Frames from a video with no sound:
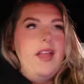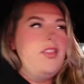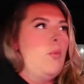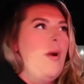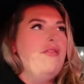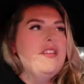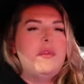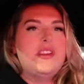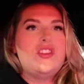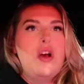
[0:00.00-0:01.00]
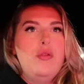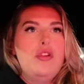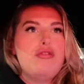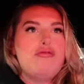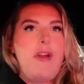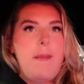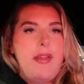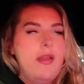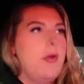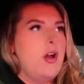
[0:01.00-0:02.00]
The weather has been so grim at
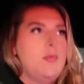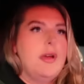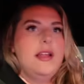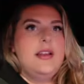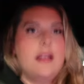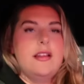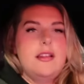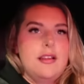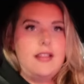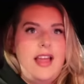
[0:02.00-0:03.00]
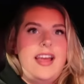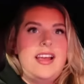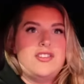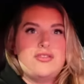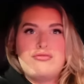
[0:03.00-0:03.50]
the moment. Like, it's just